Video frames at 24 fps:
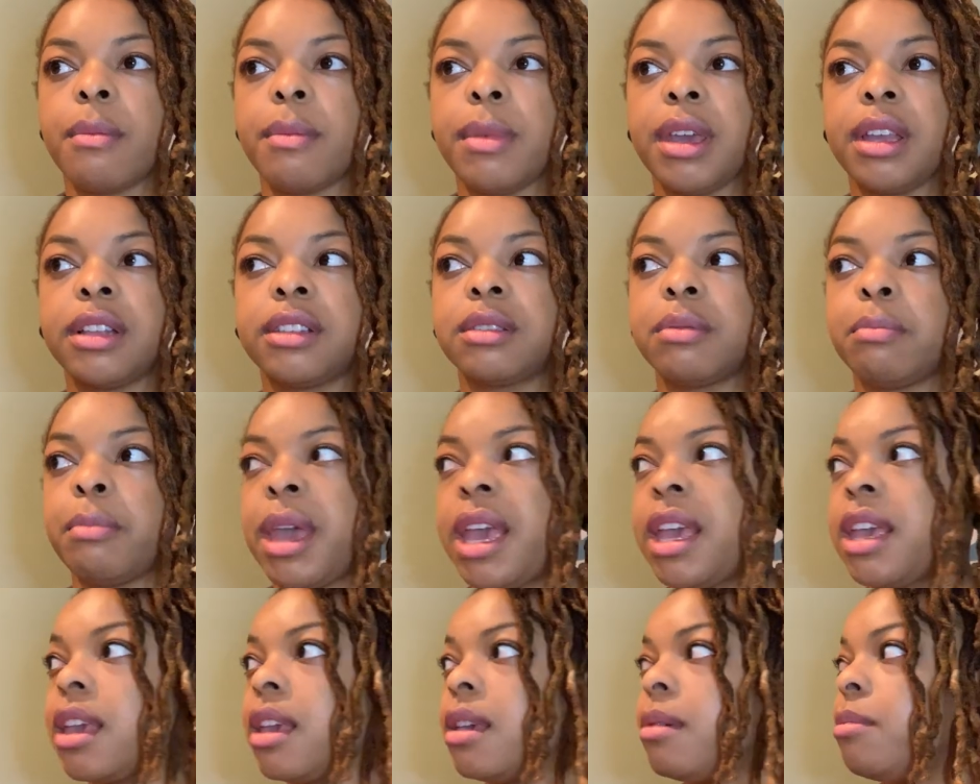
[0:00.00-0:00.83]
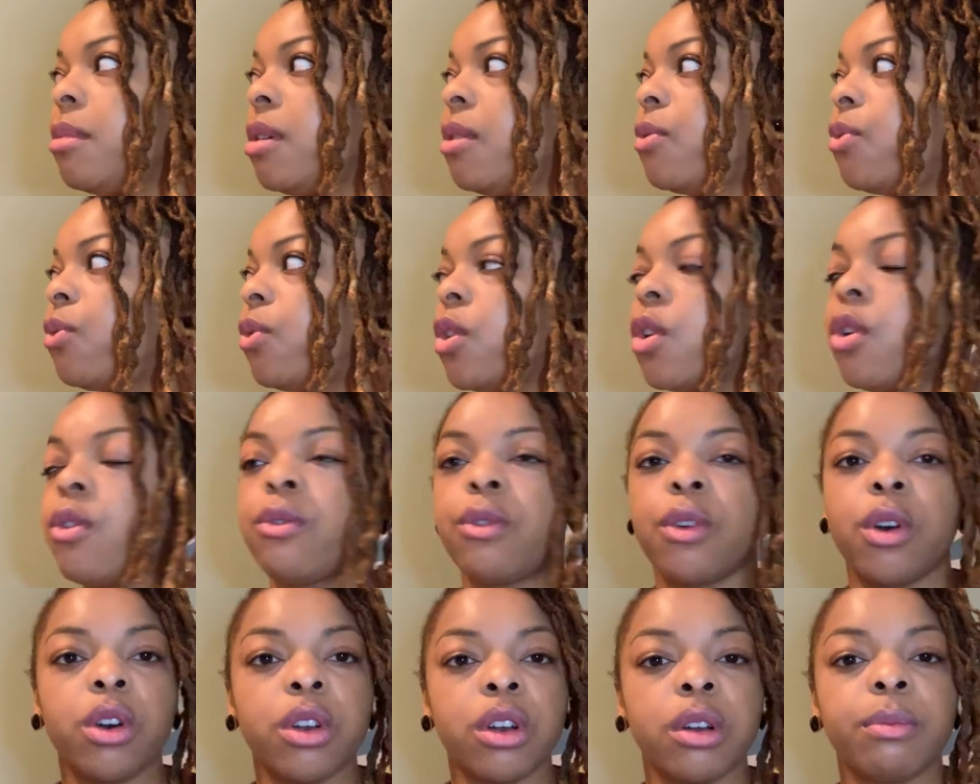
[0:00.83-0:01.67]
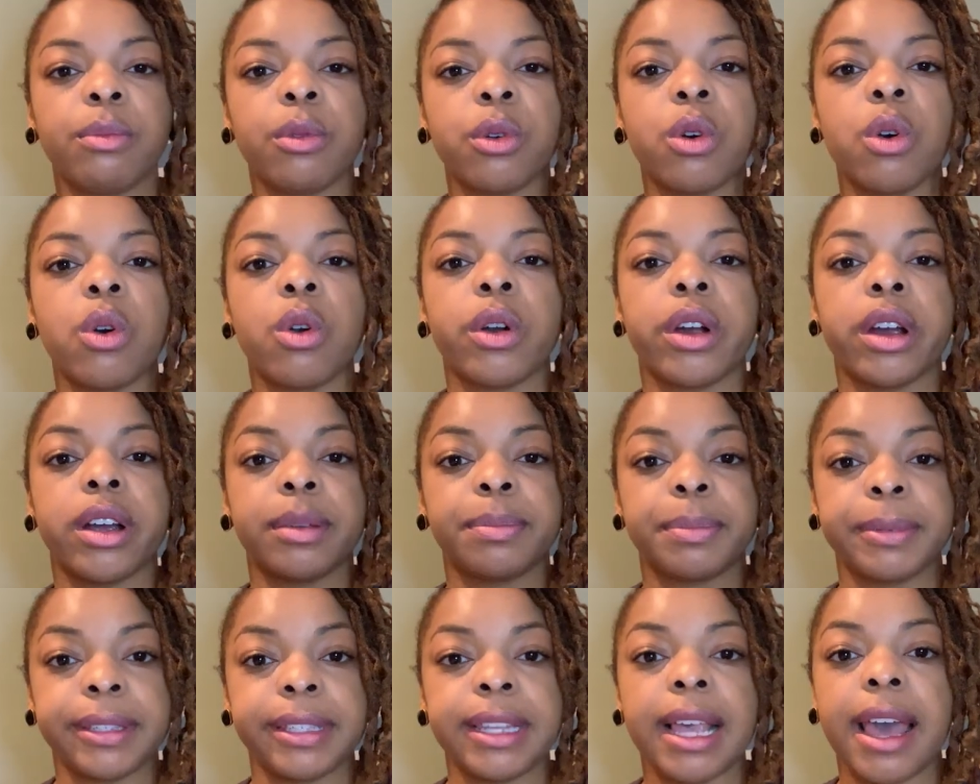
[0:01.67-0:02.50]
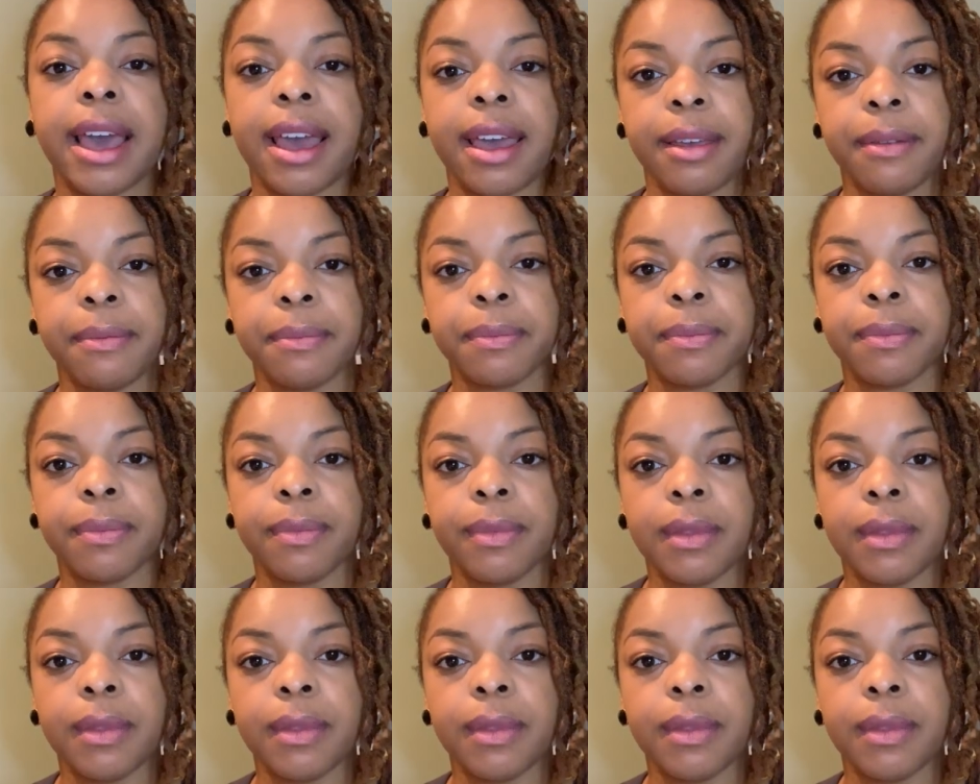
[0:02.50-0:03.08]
It's making me feel vulnerable or upset.